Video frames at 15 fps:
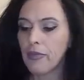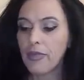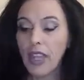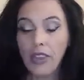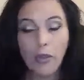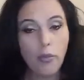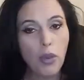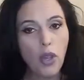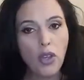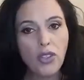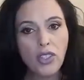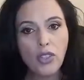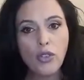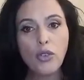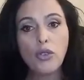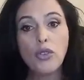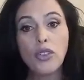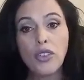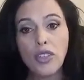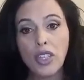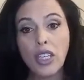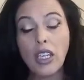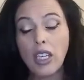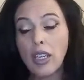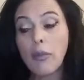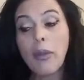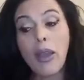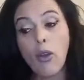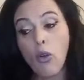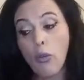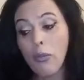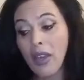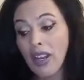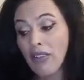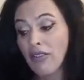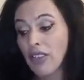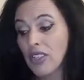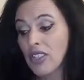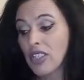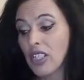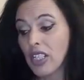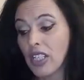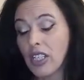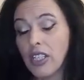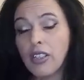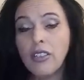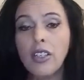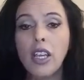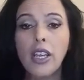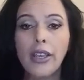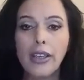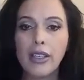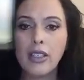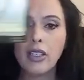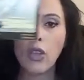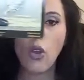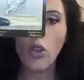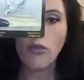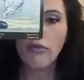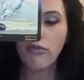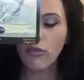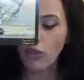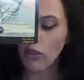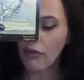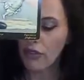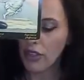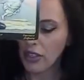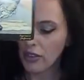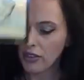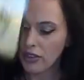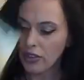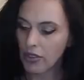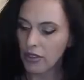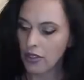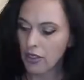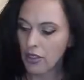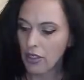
Now, the person who you're thinking about or manifesting in is hopeful of this